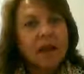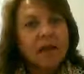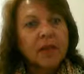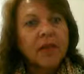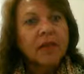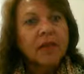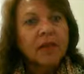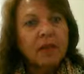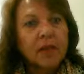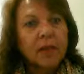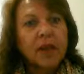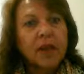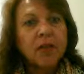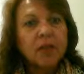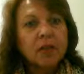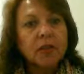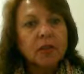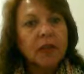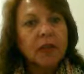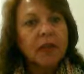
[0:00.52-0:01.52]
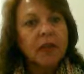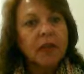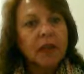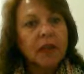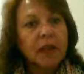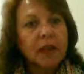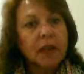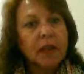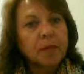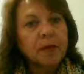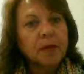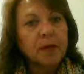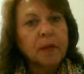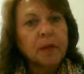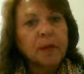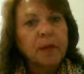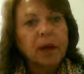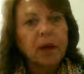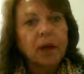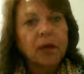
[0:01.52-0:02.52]
This is part 2 of the
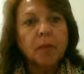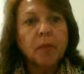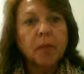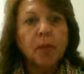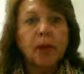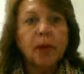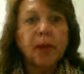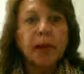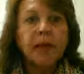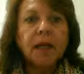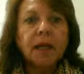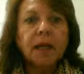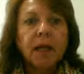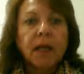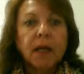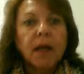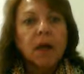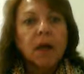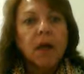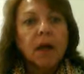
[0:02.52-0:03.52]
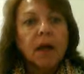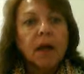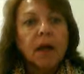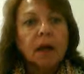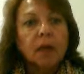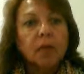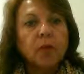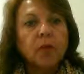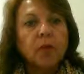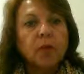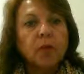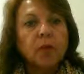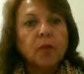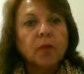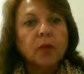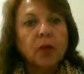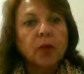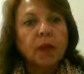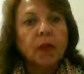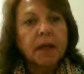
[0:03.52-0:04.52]
APA PowerPoint. We were
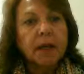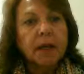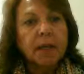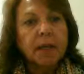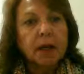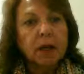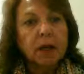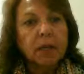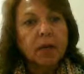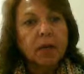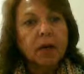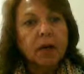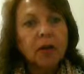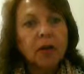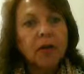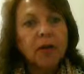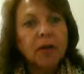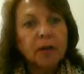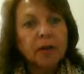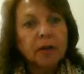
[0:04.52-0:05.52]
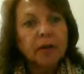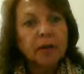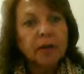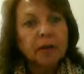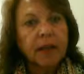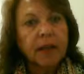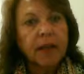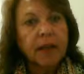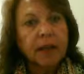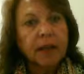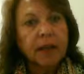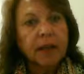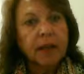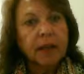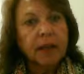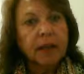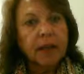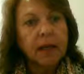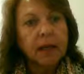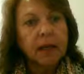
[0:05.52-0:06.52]
talking about paraphrasing, and
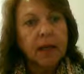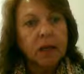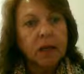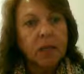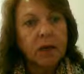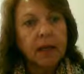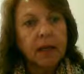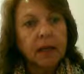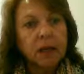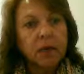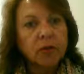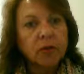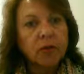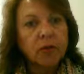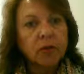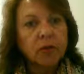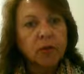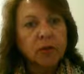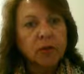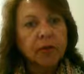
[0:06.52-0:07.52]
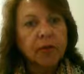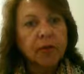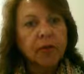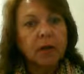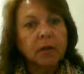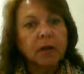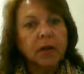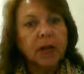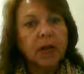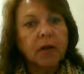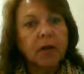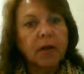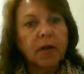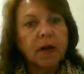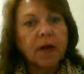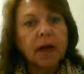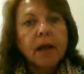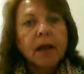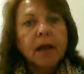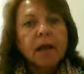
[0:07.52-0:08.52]
again I wanted to reiterate
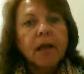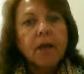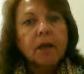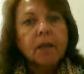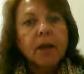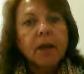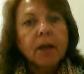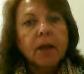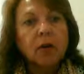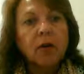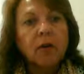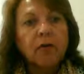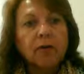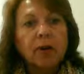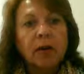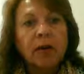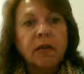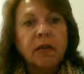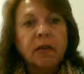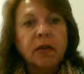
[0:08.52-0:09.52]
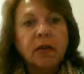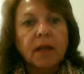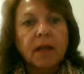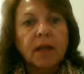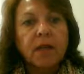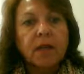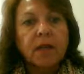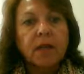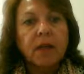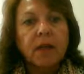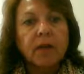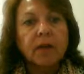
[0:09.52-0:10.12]
that paraphrasing